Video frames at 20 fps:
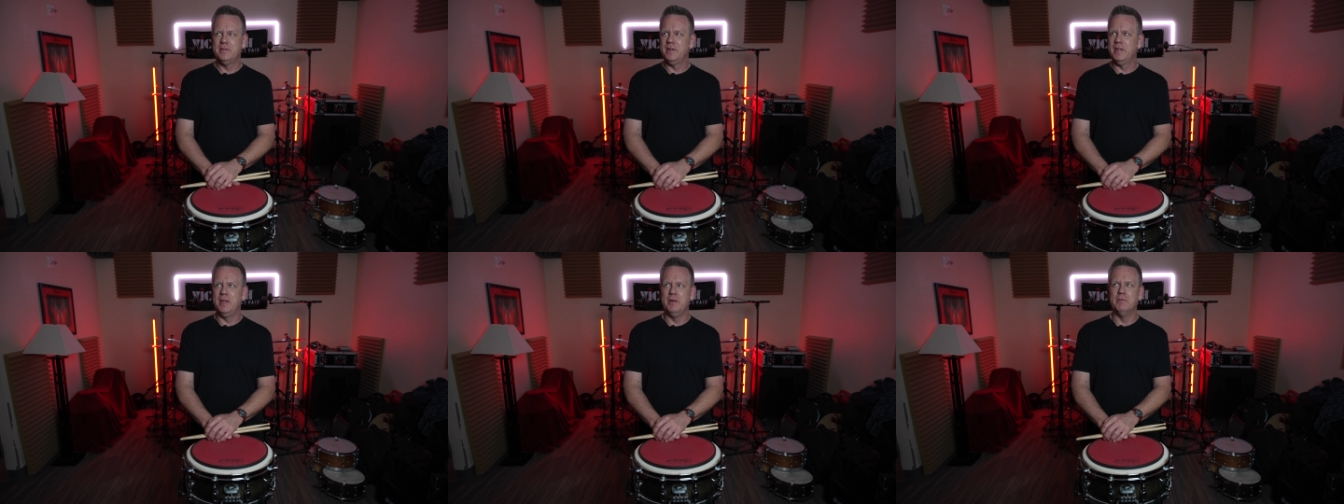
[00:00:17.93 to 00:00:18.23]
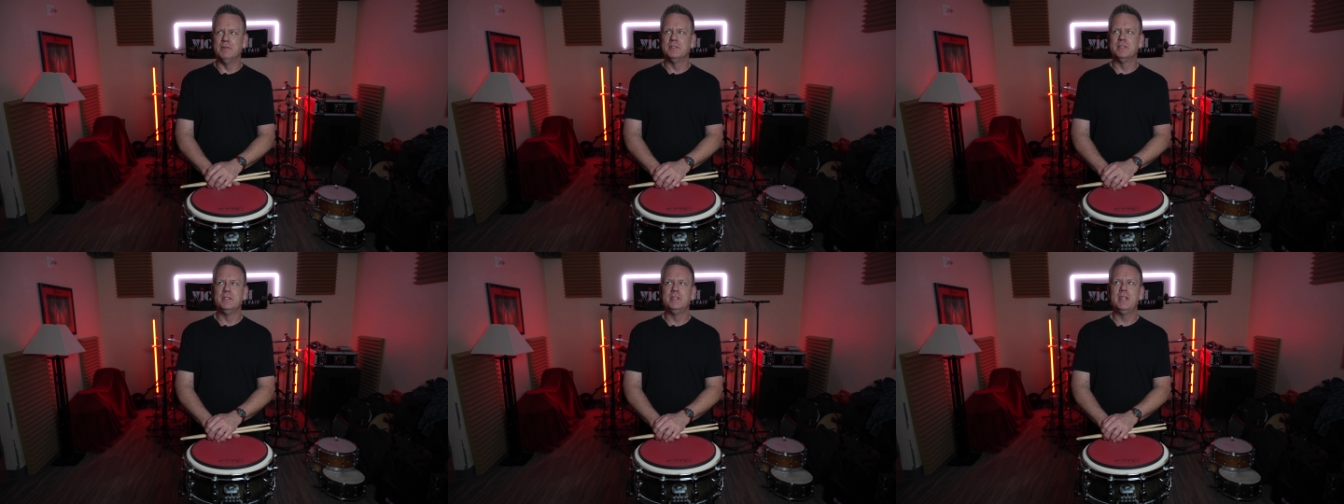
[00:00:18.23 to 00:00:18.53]
it
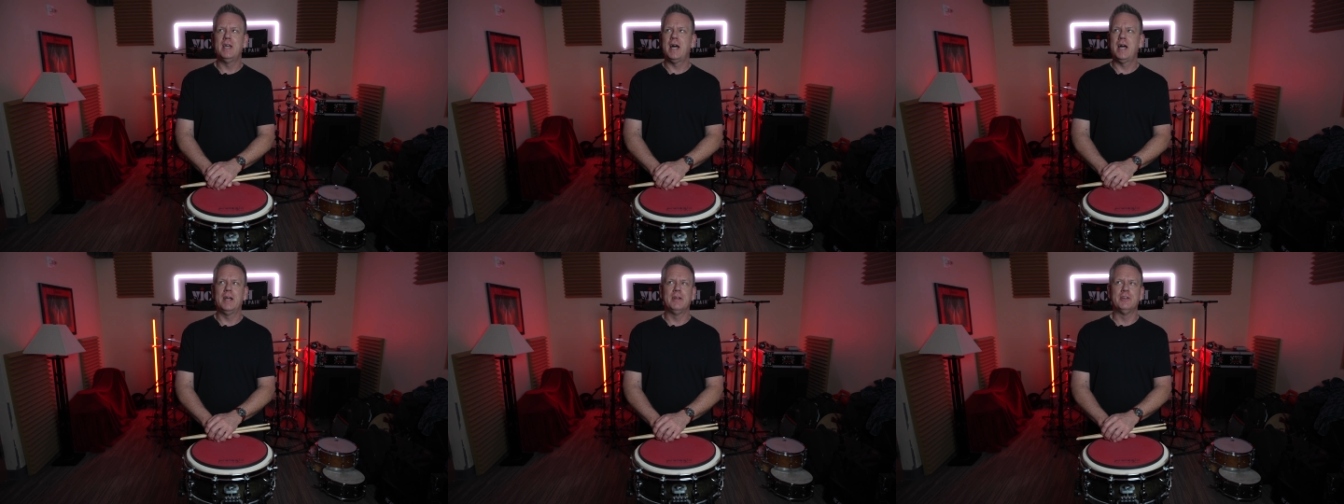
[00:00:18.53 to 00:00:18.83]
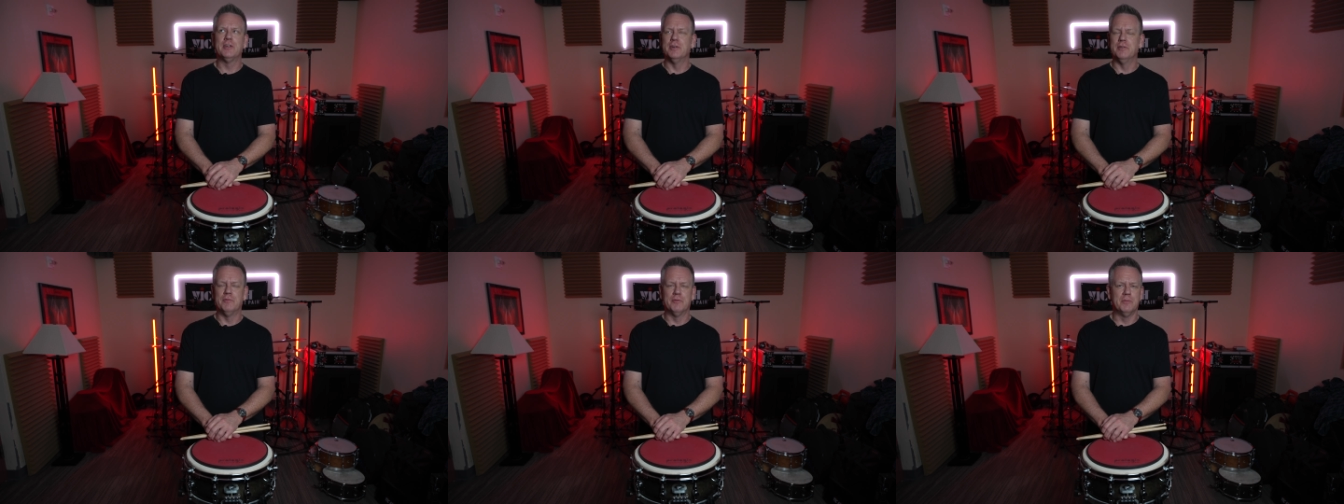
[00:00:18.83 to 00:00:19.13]
was
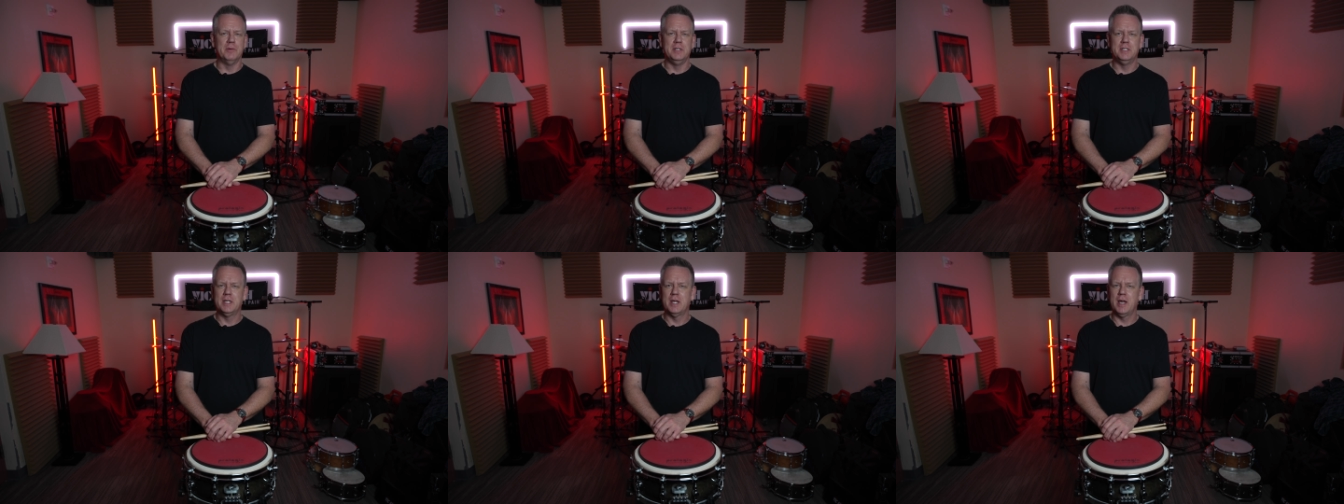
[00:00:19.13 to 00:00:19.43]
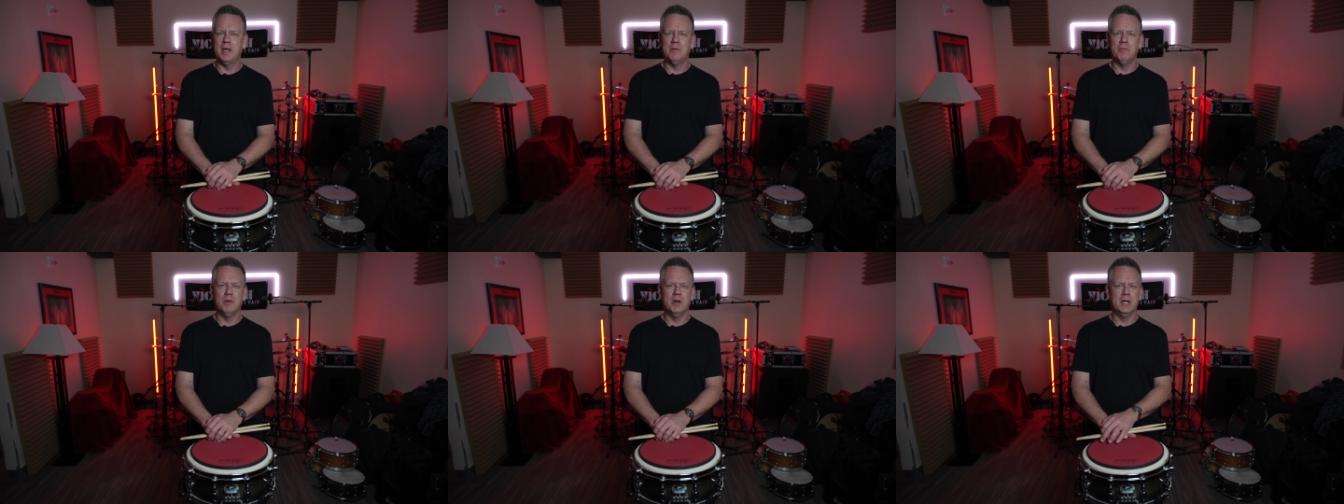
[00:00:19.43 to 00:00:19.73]
not good for me
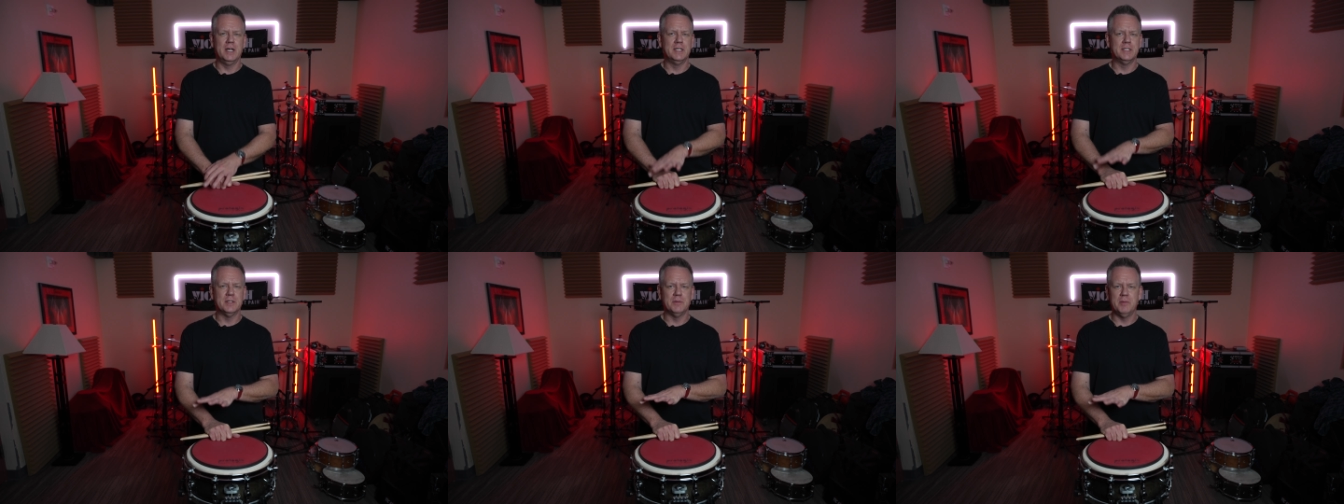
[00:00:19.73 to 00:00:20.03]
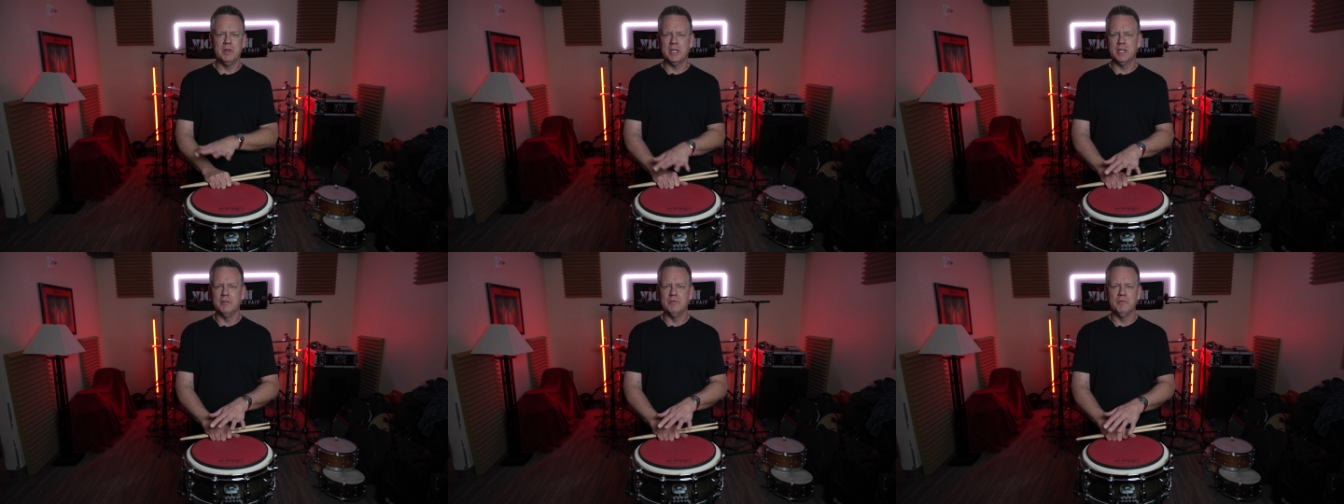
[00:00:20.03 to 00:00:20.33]
time-wise
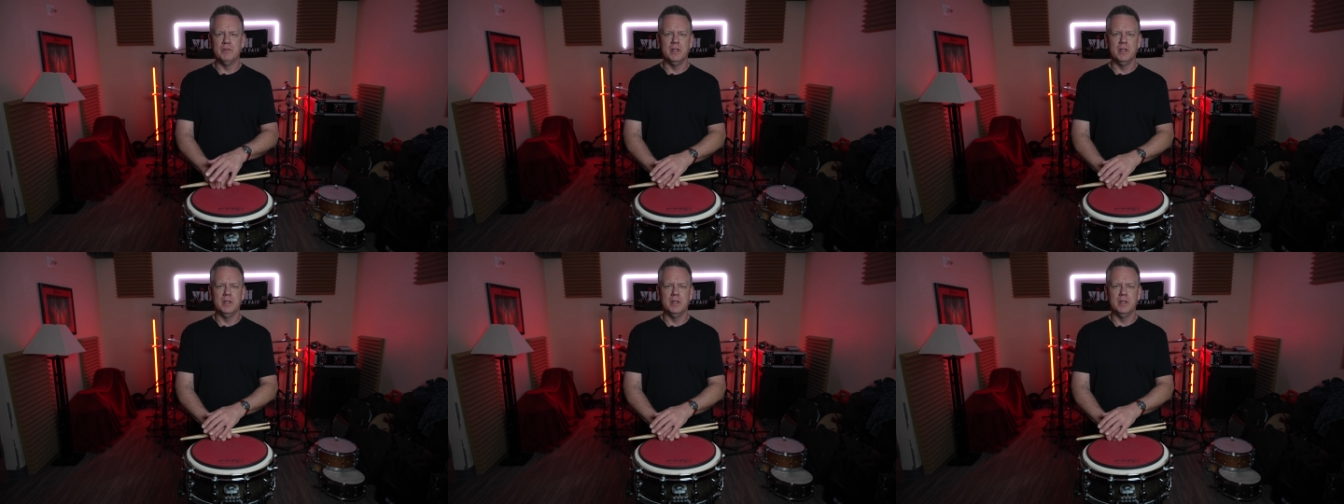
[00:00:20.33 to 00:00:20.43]
and making